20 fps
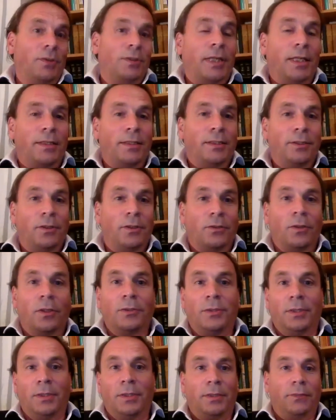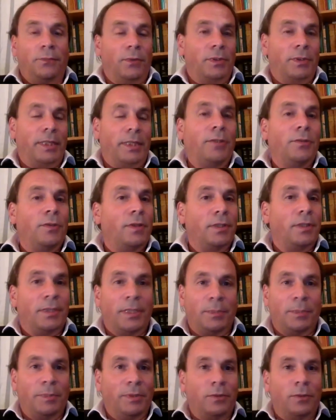you said in your talk, this for a century, this
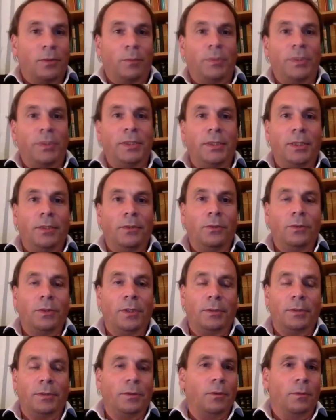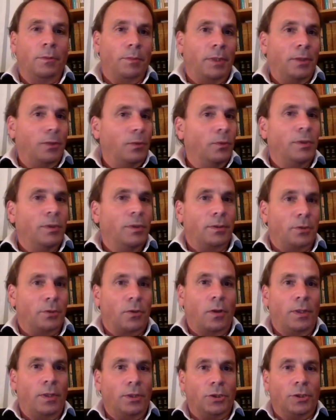has been completely, uh, you know, eluded yeah.
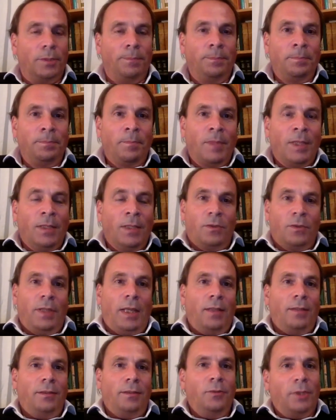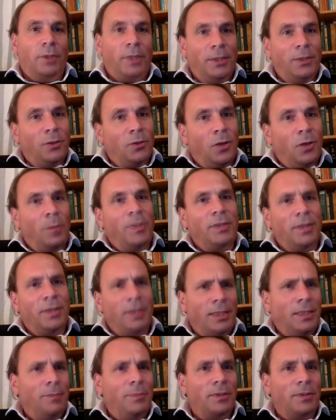scholarship. So that, you know, can you comment a
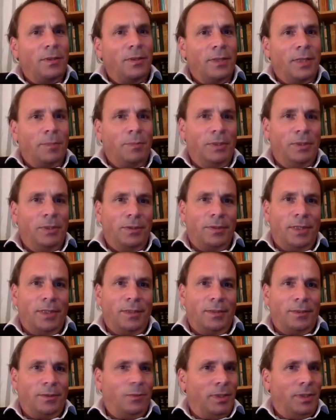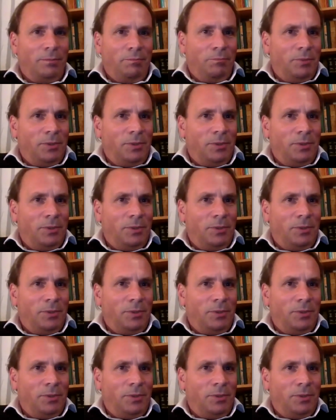little bit on that? Because that's quite